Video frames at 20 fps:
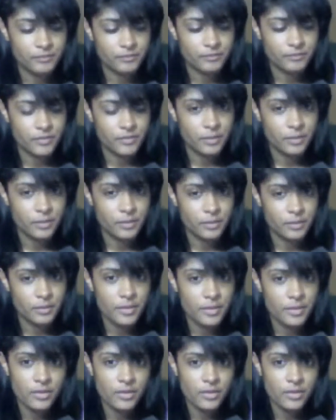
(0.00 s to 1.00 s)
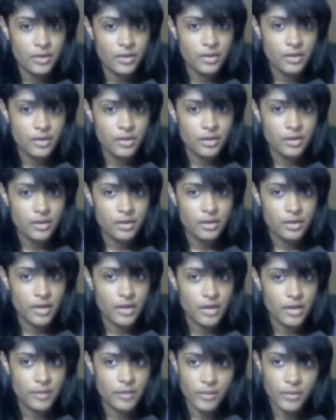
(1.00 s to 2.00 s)
people have
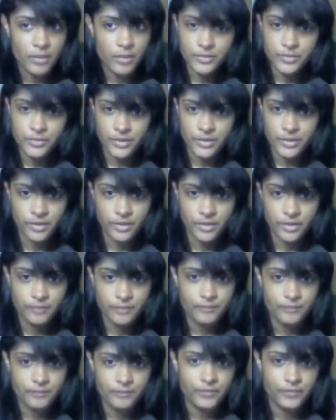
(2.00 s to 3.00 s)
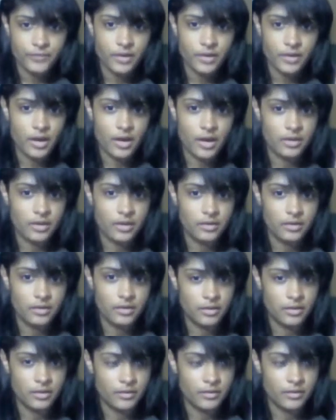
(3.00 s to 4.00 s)
problems with it, and
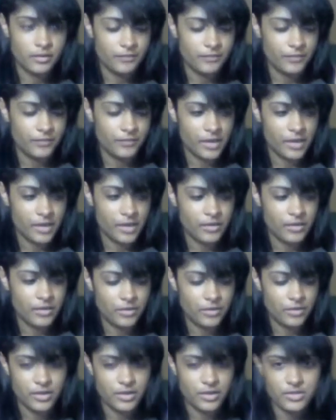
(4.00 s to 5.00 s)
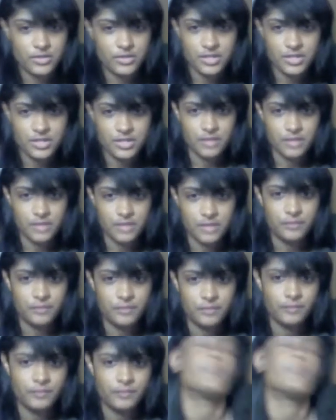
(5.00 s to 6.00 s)
I don't really understand
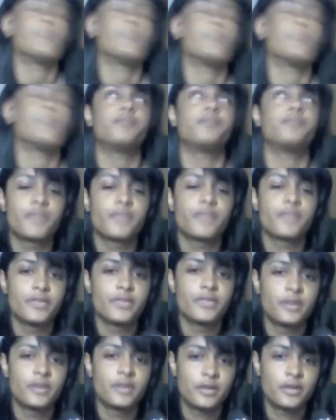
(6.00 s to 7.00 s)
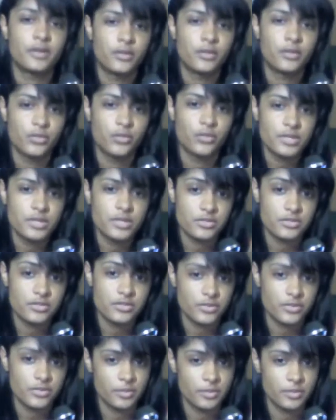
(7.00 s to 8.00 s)
the reasons for the
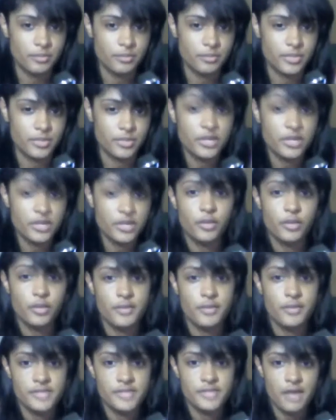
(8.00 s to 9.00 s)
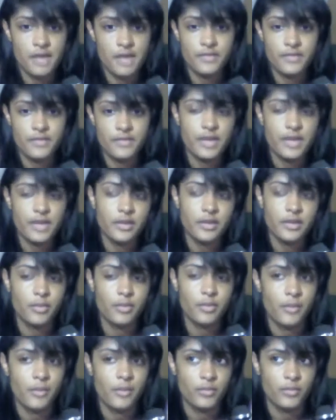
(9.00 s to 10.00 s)
particular problems they had. If they had like a problem
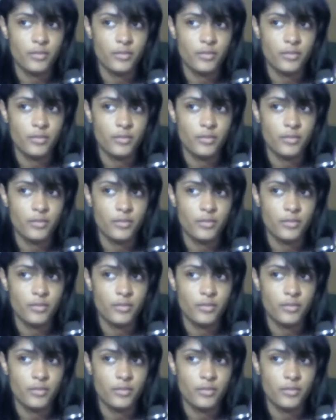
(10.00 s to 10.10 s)
with,